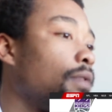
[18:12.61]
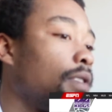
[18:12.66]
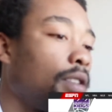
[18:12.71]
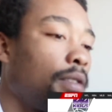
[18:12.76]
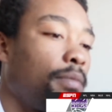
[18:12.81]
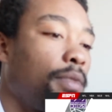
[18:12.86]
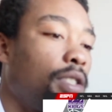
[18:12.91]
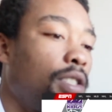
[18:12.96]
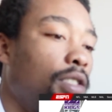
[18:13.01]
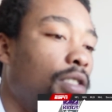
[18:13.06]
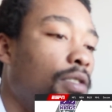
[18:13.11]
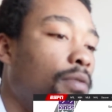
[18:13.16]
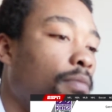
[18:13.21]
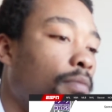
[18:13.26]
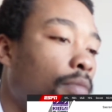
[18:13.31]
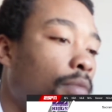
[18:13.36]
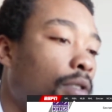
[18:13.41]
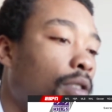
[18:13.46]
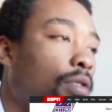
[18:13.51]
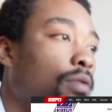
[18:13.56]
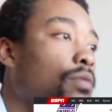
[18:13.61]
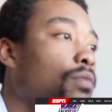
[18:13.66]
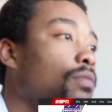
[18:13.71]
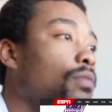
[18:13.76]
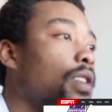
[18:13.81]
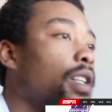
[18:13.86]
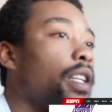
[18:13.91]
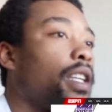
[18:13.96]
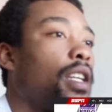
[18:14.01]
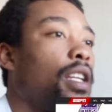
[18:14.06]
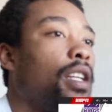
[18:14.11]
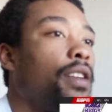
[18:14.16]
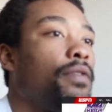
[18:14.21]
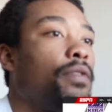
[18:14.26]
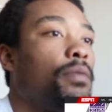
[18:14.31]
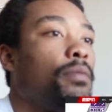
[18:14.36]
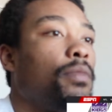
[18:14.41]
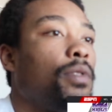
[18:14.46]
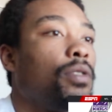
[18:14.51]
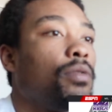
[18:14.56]
Let me just mute. I can't
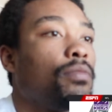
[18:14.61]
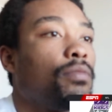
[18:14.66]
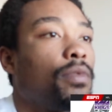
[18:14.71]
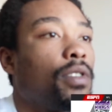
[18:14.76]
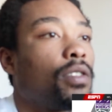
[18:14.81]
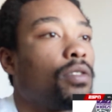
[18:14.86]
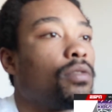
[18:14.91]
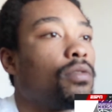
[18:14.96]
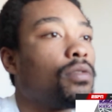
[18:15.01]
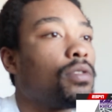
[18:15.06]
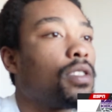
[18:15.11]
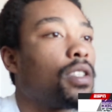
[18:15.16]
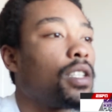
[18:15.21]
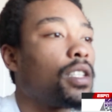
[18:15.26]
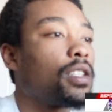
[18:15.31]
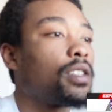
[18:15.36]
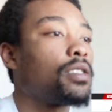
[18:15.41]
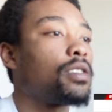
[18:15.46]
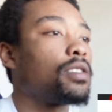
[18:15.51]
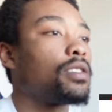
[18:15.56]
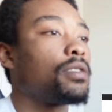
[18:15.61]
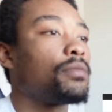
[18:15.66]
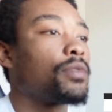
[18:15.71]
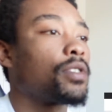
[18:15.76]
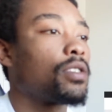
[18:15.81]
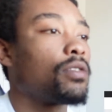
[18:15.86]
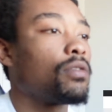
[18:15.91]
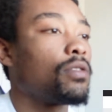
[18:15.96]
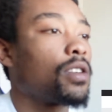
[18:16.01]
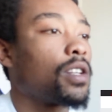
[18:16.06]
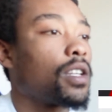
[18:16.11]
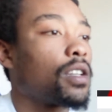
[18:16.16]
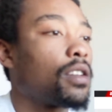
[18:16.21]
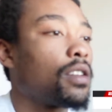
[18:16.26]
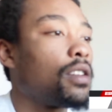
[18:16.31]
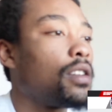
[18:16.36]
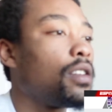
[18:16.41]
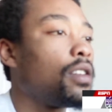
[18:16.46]
even mute the whole thing because I'm recording.